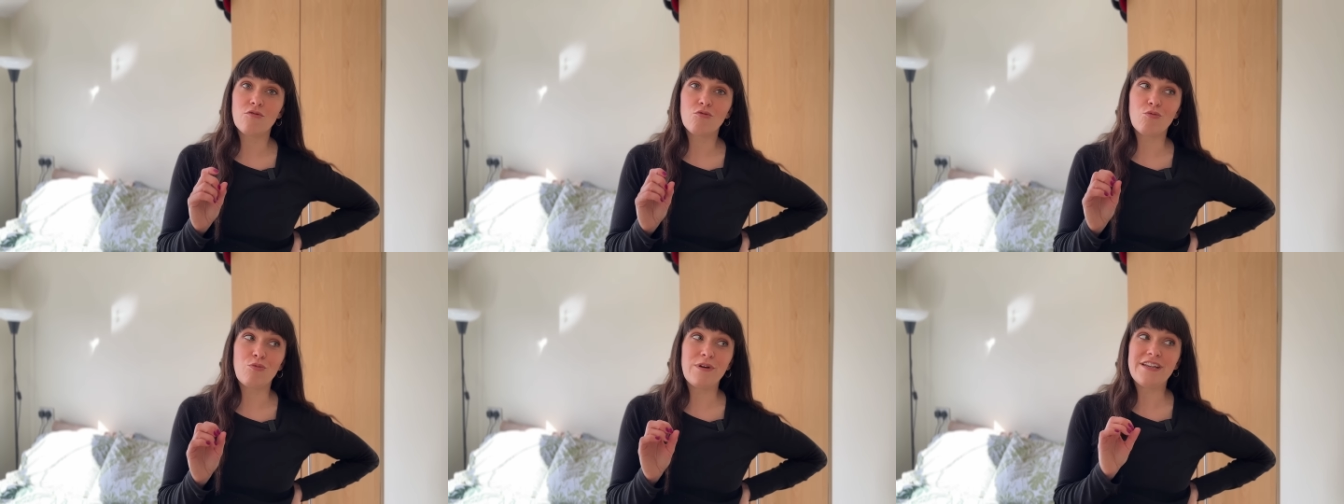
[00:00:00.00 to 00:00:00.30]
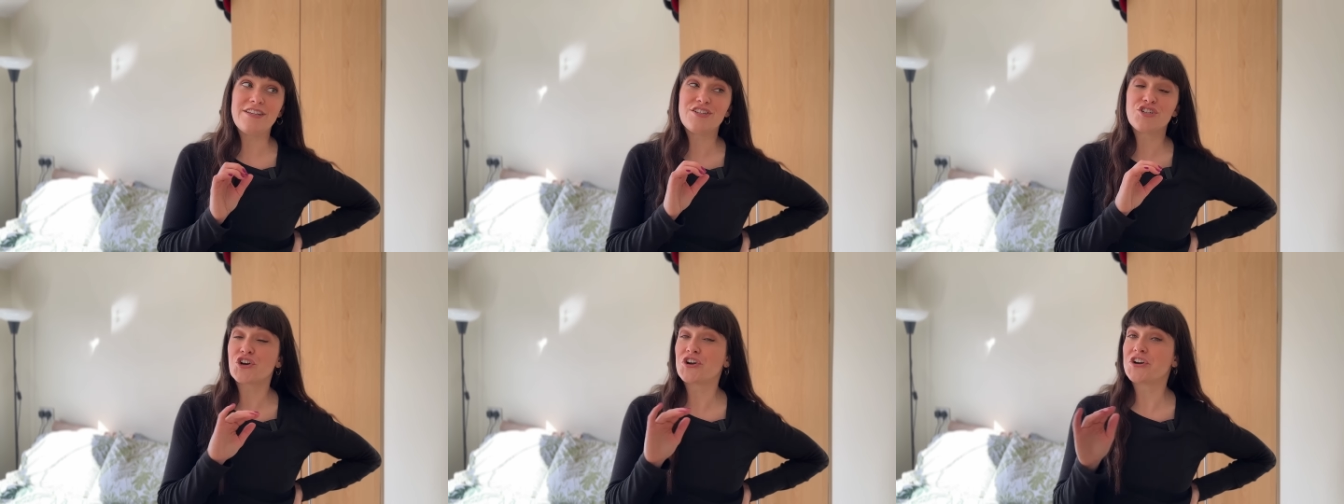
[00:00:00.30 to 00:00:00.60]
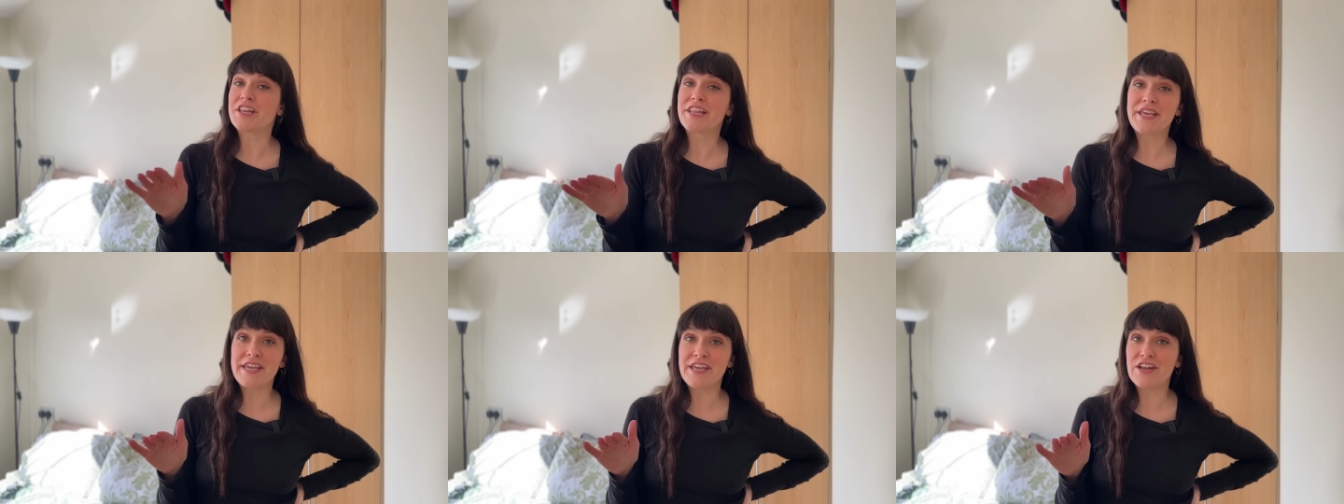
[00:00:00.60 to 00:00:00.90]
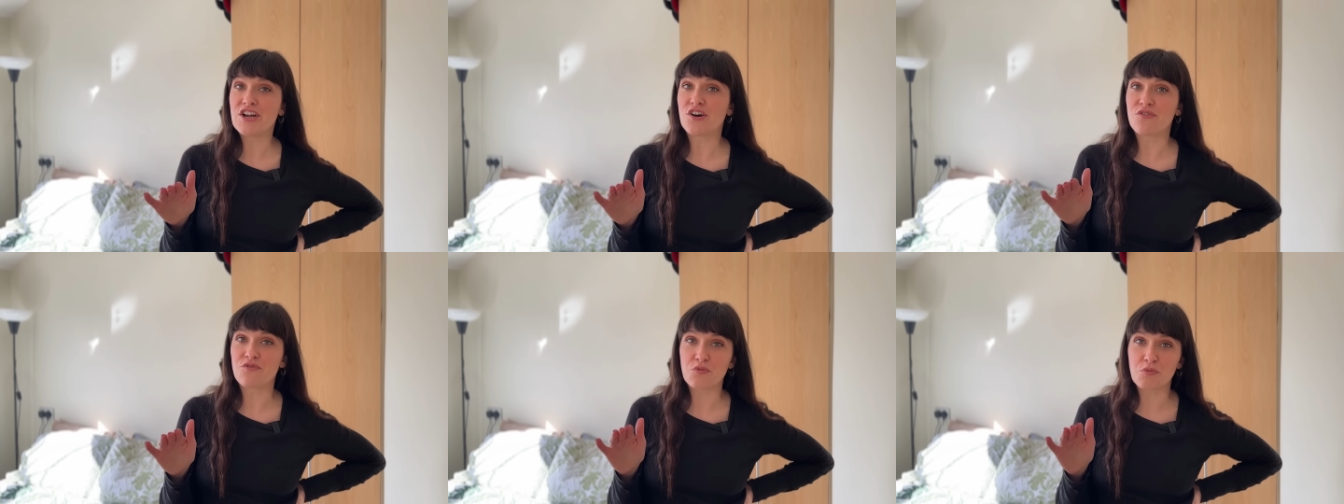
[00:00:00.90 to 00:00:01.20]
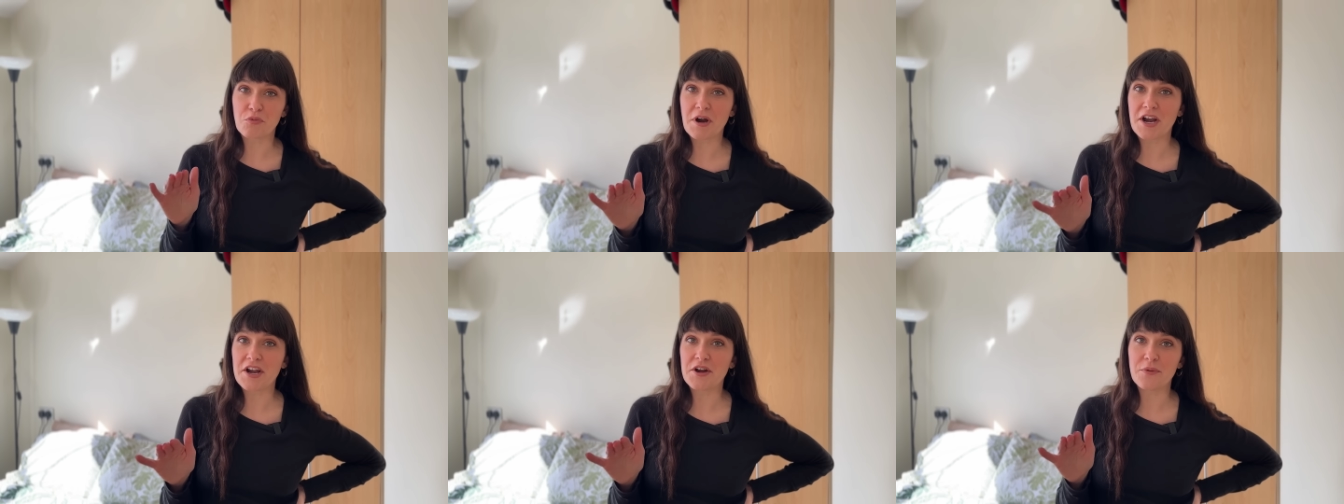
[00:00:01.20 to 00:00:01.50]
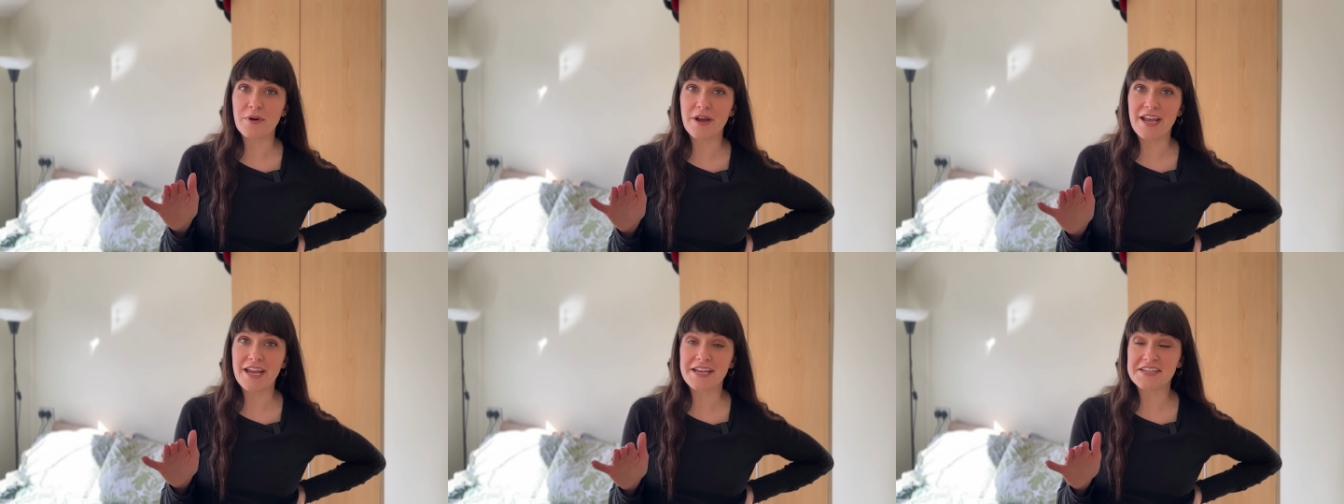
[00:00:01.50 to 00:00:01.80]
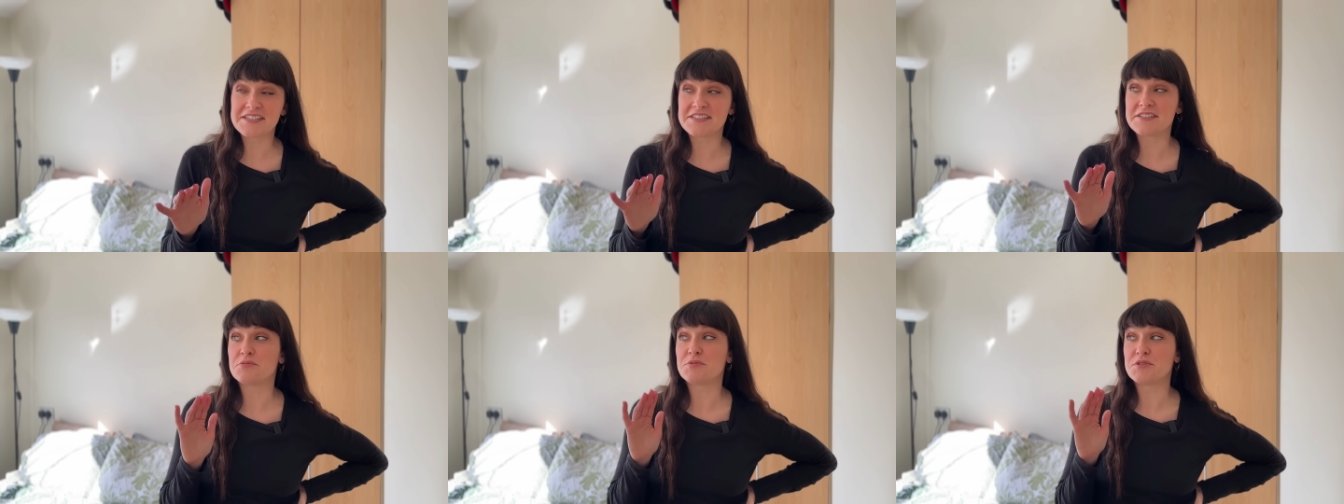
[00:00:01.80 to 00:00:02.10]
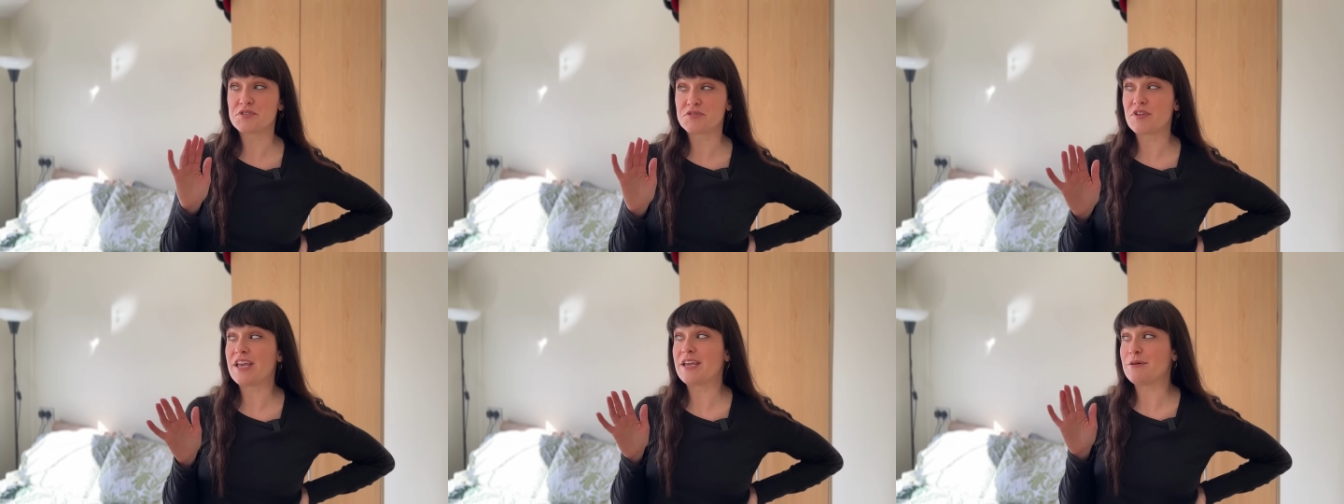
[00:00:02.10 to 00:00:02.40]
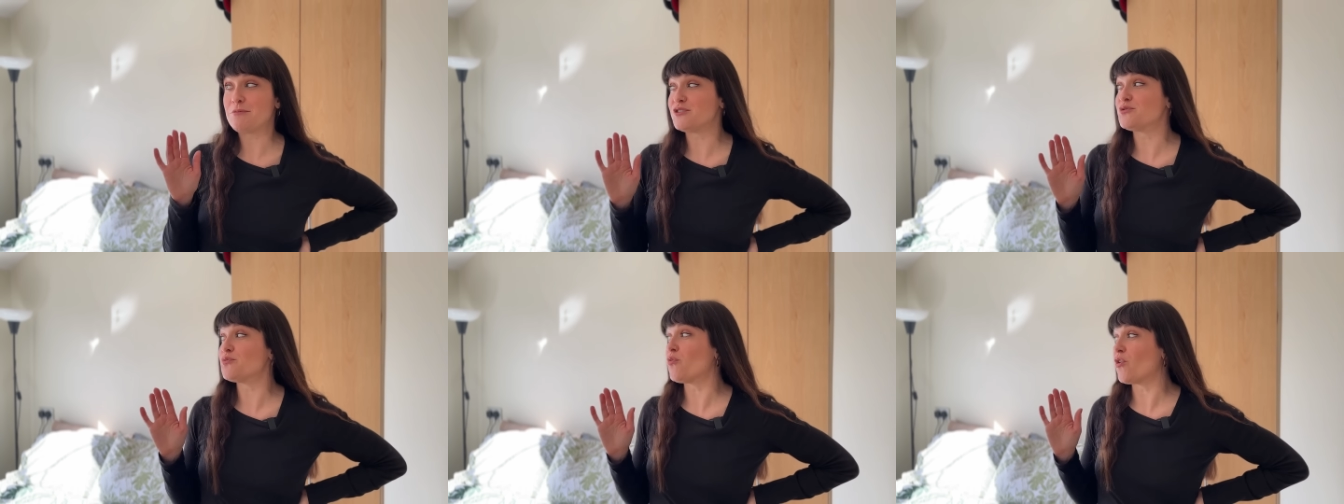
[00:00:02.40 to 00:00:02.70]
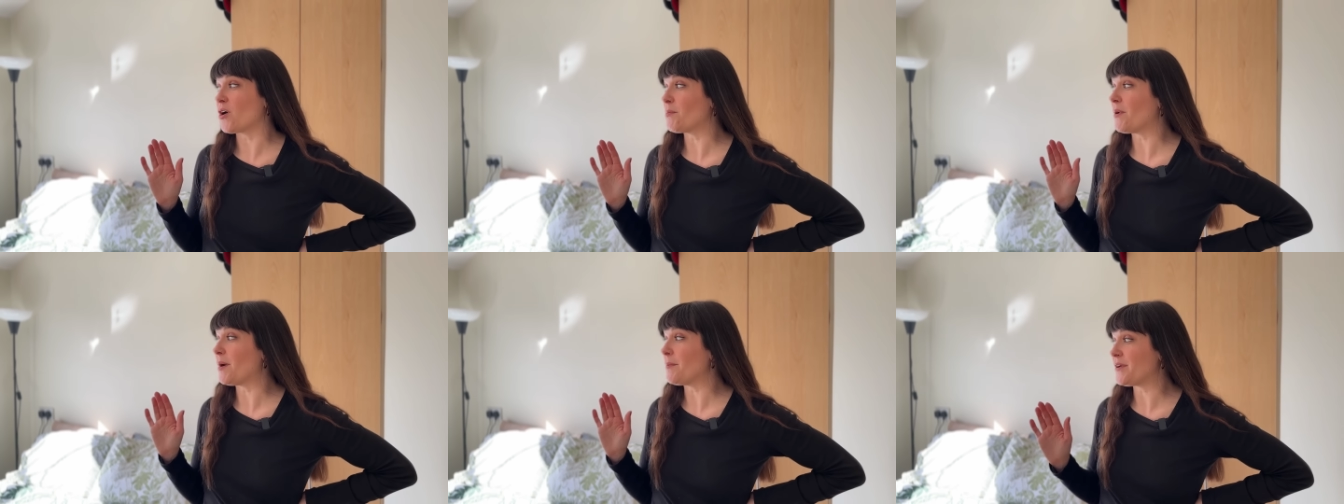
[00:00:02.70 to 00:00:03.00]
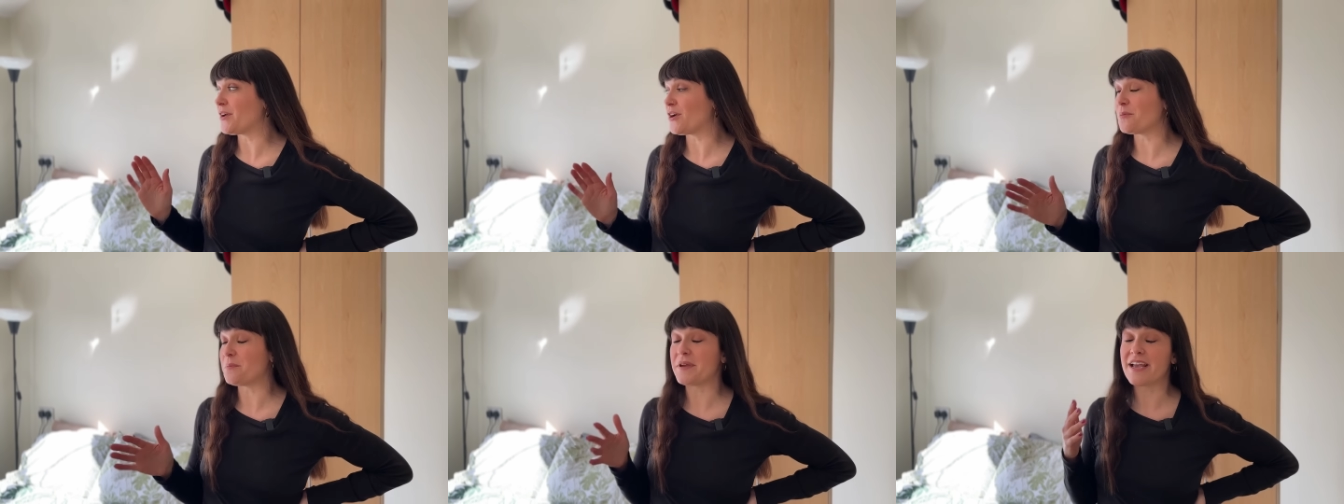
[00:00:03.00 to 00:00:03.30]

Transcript: we turned the heat off right away because it was warm up here.